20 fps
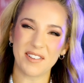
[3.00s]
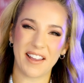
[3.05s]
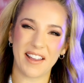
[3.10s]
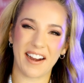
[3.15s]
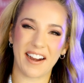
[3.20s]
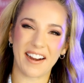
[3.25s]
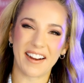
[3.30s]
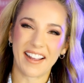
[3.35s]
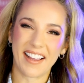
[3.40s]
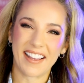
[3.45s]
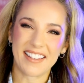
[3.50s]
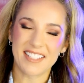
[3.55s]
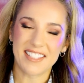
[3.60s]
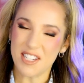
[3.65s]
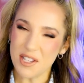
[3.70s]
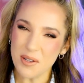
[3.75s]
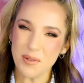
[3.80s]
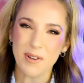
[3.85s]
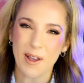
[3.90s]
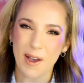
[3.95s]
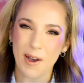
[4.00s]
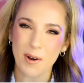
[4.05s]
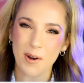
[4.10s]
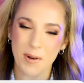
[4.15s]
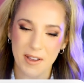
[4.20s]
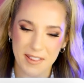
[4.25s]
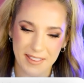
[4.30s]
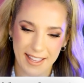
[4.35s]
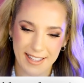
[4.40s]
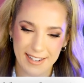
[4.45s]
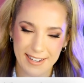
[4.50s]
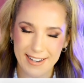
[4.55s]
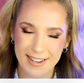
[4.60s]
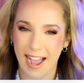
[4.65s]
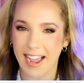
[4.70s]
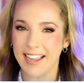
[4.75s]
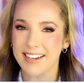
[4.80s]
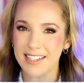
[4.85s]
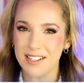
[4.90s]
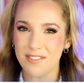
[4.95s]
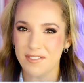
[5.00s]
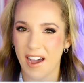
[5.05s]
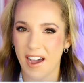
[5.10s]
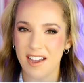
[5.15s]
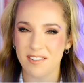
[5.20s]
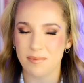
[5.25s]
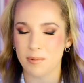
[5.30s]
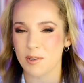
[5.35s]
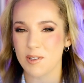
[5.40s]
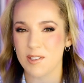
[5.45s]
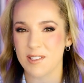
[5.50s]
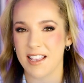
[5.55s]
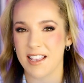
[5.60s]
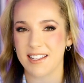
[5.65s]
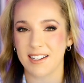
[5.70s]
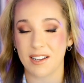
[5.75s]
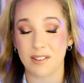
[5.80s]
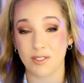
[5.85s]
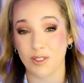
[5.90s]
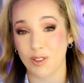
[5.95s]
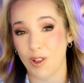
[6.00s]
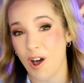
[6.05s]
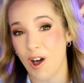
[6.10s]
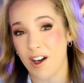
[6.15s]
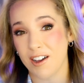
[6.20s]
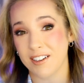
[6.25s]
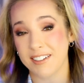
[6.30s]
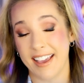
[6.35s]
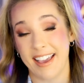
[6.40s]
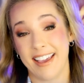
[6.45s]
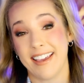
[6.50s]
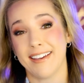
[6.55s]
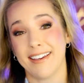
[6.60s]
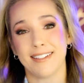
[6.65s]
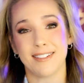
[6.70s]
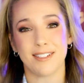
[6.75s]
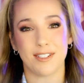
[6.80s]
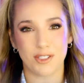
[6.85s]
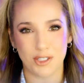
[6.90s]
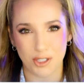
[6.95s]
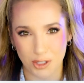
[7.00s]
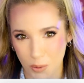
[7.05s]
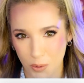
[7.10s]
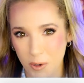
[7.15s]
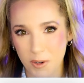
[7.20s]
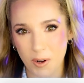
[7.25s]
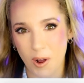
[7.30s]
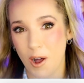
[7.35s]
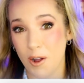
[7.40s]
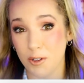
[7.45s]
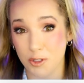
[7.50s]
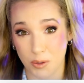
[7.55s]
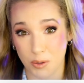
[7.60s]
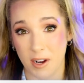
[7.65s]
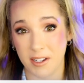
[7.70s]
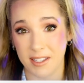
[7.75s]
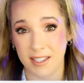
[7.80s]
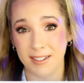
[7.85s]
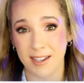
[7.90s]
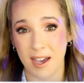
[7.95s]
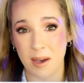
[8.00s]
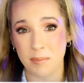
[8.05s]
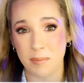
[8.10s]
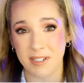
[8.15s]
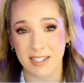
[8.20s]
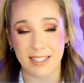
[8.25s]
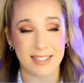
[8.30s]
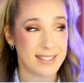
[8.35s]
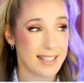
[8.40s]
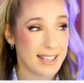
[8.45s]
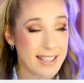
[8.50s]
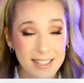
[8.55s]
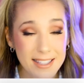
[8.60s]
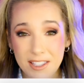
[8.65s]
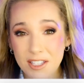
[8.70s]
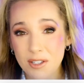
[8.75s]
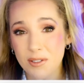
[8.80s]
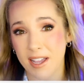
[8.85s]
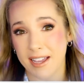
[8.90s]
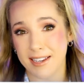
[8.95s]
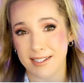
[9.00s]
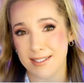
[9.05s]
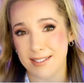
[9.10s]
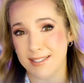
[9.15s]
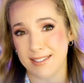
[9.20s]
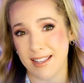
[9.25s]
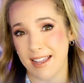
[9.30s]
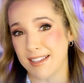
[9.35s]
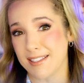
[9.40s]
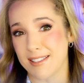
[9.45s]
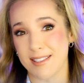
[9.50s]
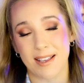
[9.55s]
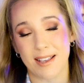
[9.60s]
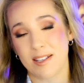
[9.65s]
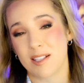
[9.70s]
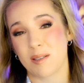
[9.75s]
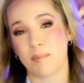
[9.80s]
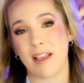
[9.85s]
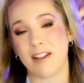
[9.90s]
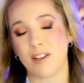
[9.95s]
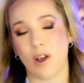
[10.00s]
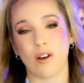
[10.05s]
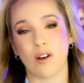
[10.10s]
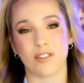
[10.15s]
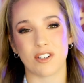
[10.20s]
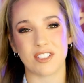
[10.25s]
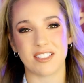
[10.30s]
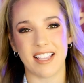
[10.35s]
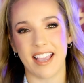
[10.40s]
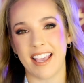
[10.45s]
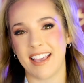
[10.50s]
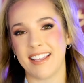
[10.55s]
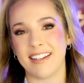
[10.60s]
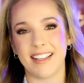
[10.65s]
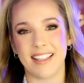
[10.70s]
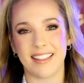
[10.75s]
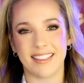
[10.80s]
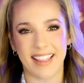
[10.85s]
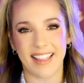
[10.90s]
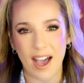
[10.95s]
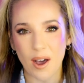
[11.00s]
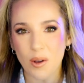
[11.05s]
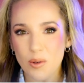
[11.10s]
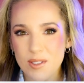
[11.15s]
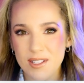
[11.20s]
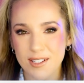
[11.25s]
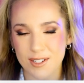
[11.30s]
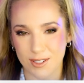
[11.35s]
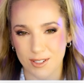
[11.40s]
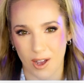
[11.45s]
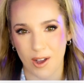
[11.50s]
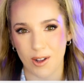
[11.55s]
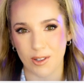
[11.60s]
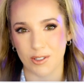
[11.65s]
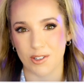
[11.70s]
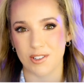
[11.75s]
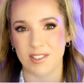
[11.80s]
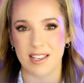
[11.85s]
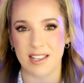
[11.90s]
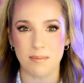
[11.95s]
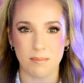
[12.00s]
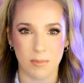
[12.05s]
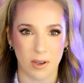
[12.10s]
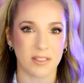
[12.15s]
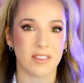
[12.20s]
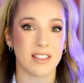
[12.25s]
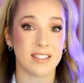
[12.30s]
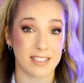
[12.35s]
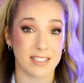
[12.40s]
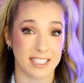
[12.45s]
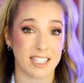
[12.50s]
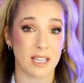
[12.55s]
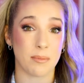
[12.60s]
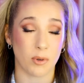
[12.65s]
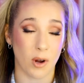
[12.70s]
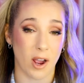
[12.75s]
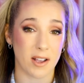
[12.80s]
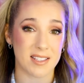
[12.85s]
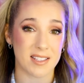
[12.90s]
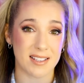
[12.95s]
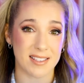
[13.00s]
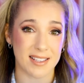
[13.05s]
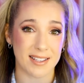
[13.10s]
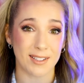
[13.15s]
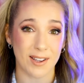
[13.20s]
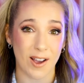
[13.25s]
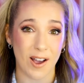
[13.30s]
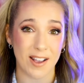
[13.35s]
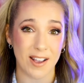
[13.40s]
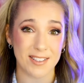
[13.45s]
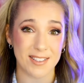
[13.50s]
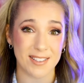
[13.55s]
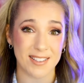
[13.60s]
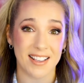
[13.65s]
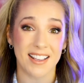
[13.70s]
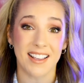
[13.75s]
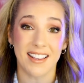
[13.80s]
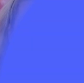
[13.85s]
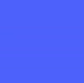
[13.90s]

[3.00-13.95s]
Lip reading: there! Did you know that 95% of long and short haul trucking companies in the United States spend over $10,000 in monthly ticket processing costs?